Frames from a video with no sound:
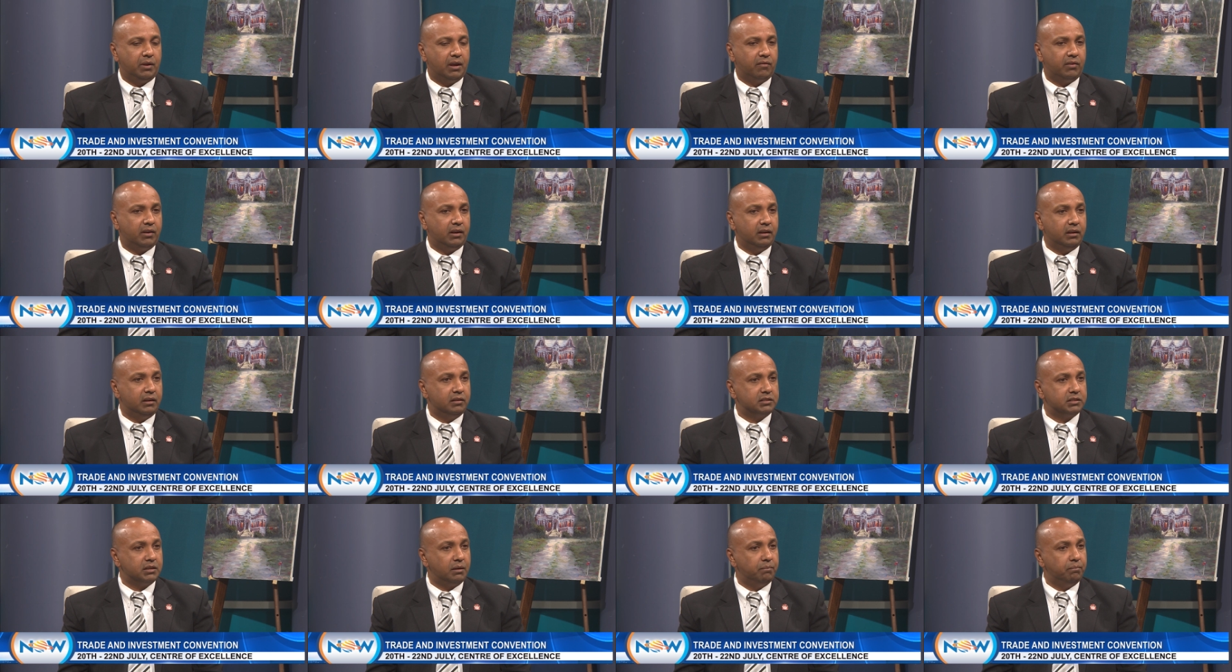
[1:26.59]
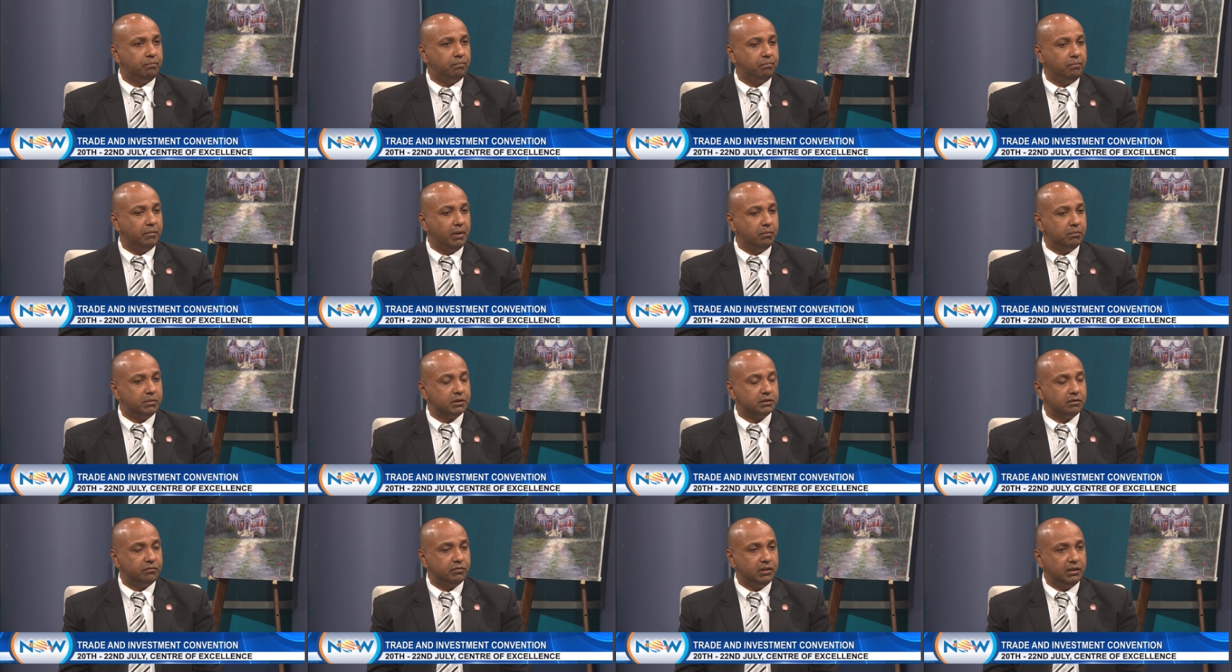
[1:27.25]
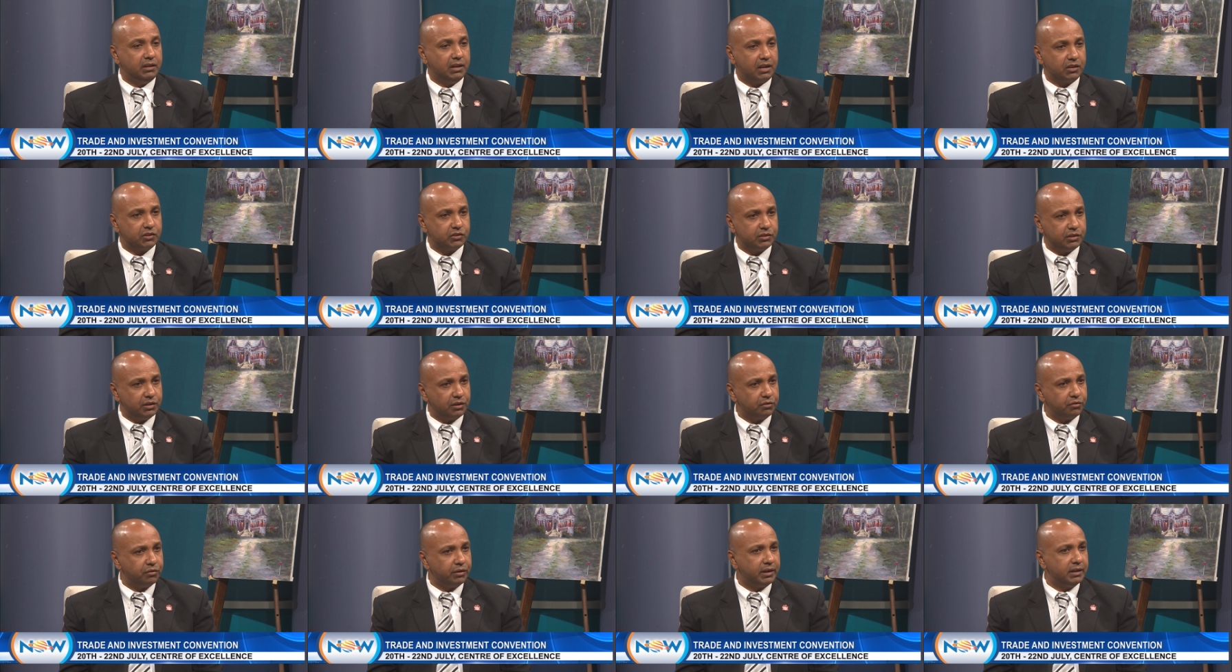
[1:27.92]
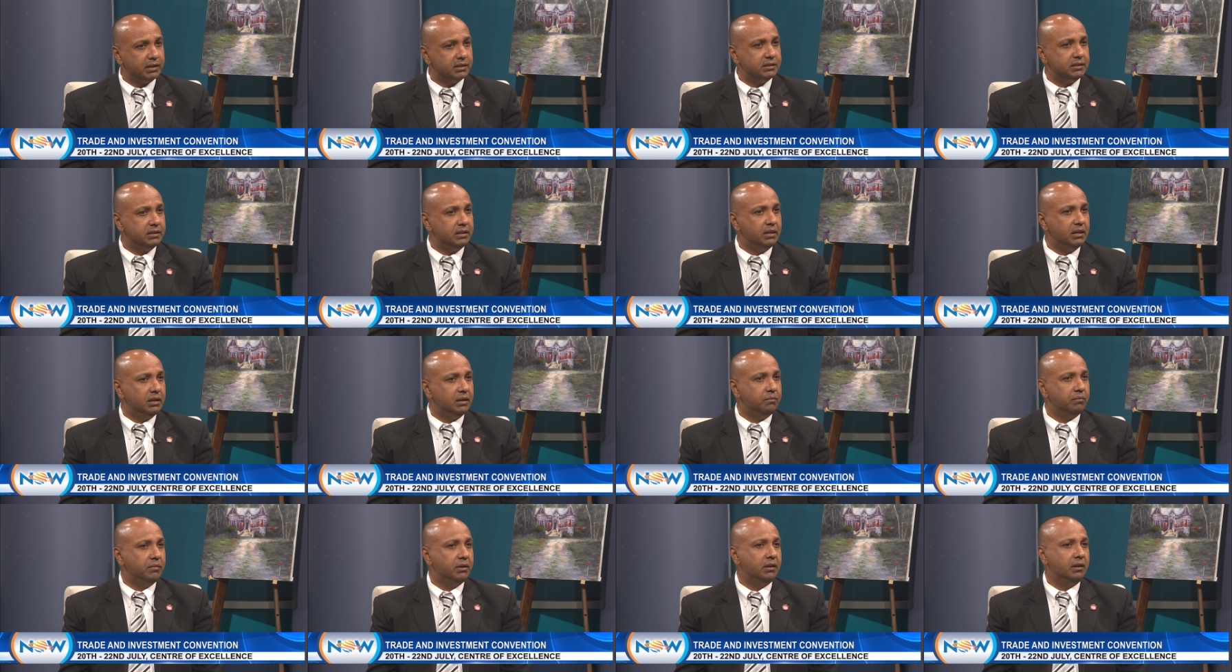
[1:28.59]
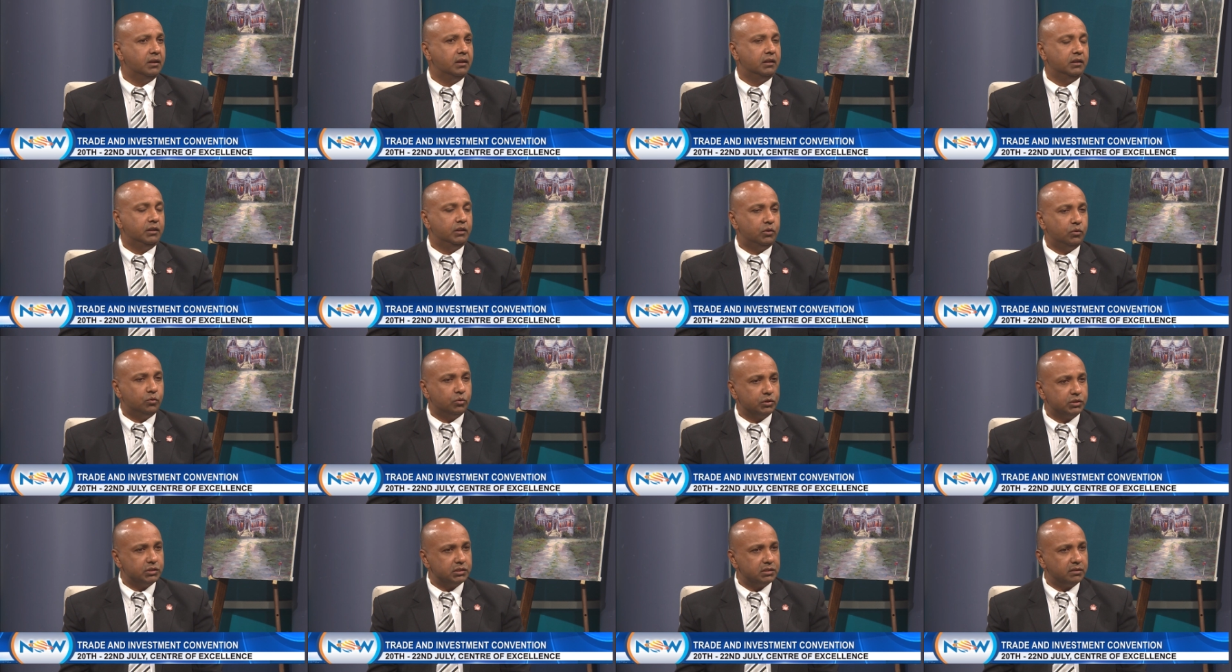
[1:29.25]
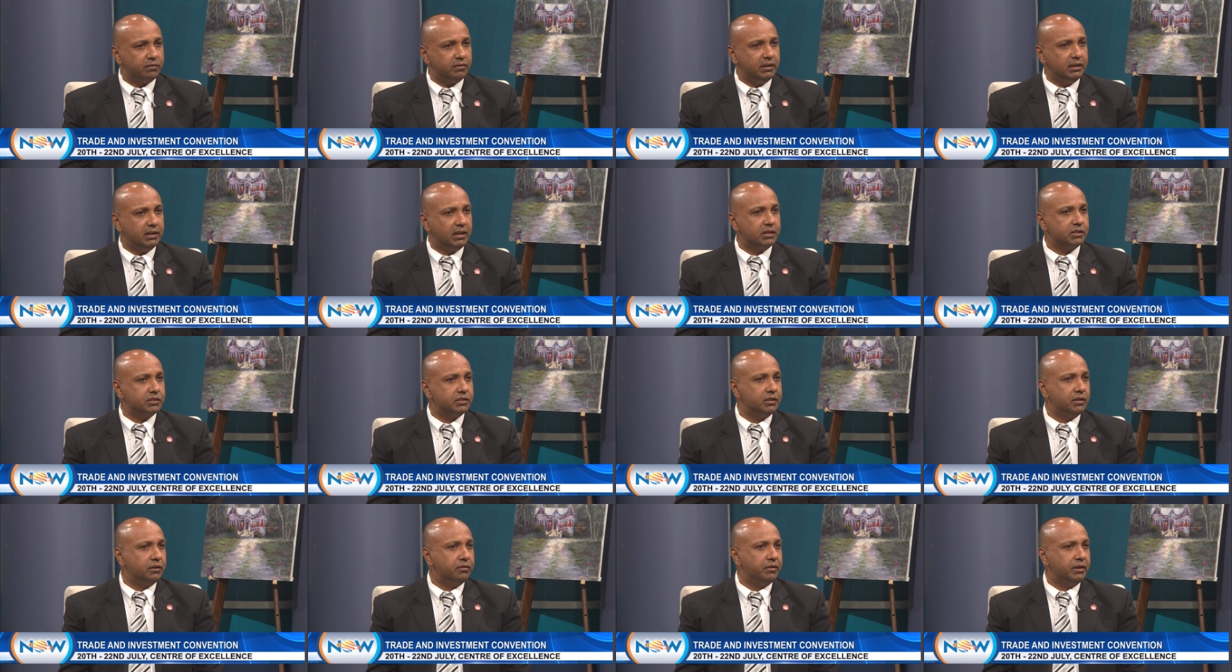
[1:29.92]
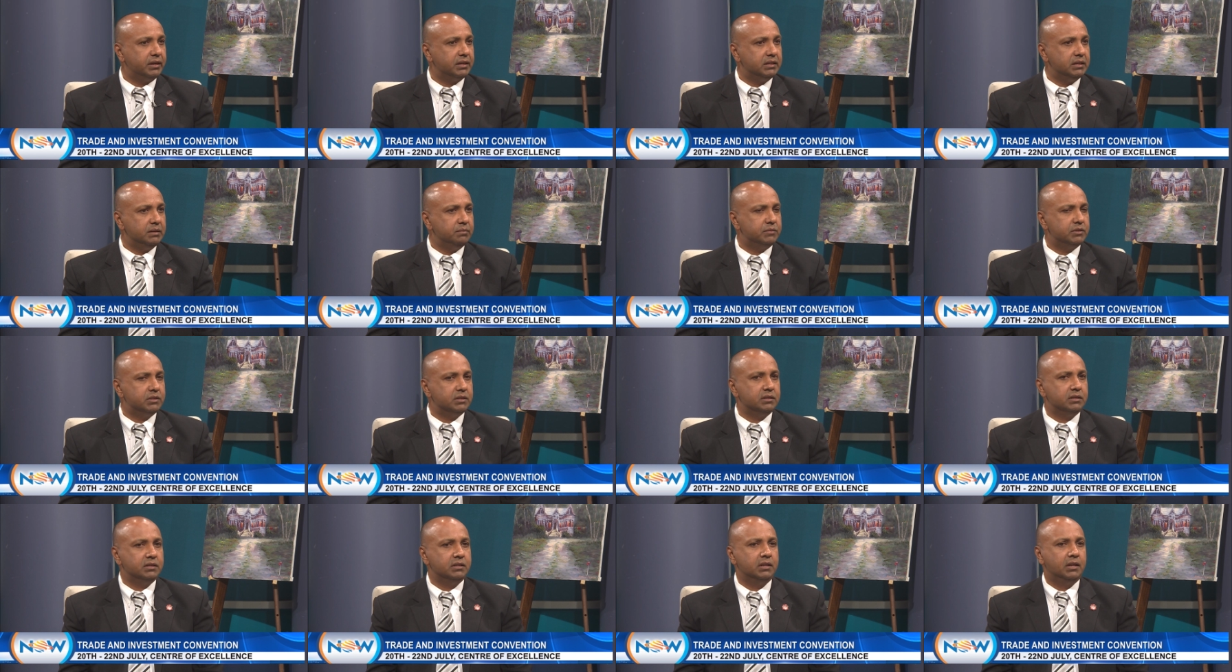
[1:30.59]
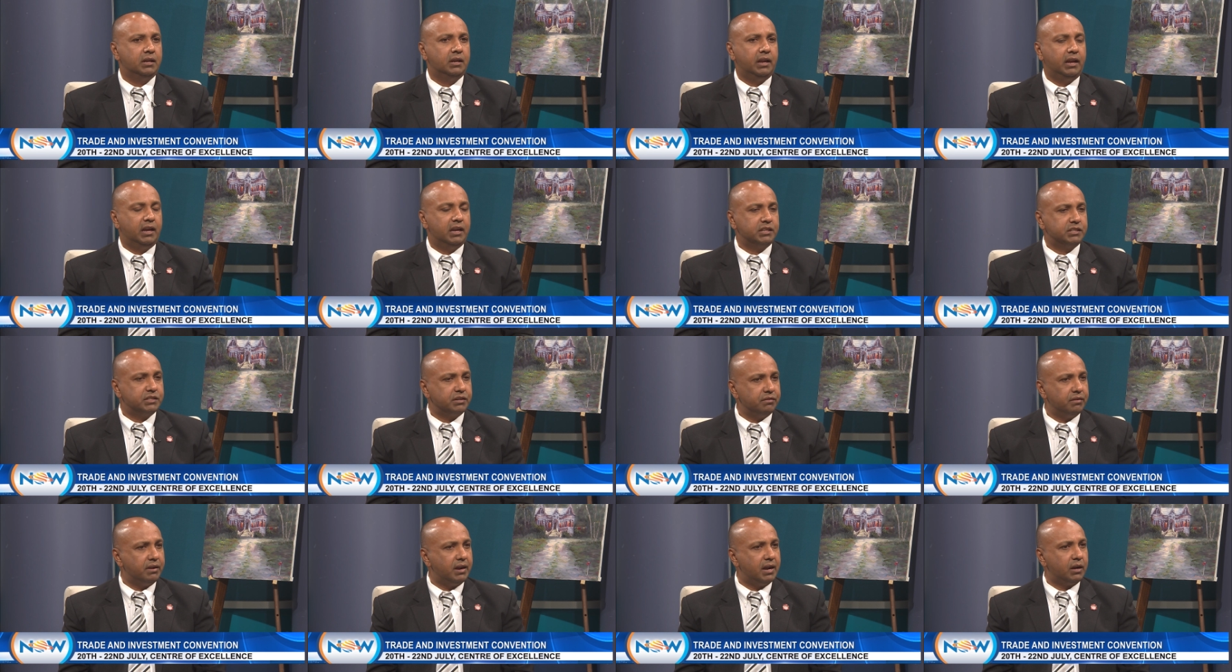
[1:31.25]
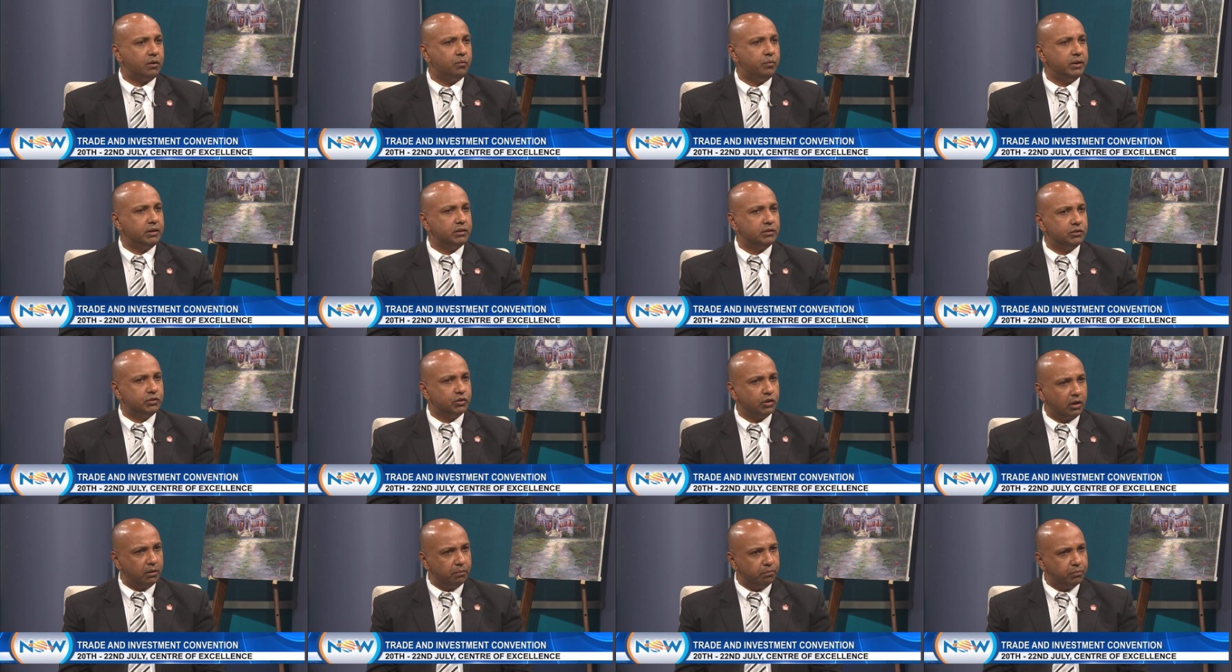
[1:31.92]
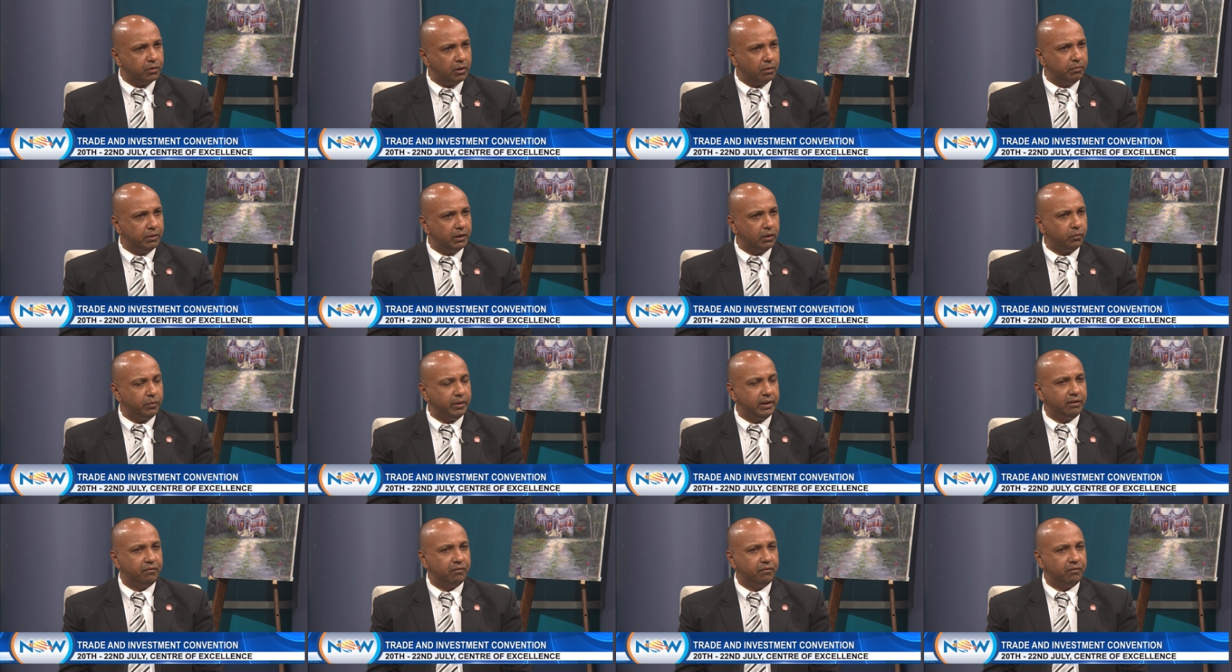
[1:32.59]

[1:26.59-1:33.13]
We have a, some members of the national cricket team, the coaches of the national cricket team to interact with John Public.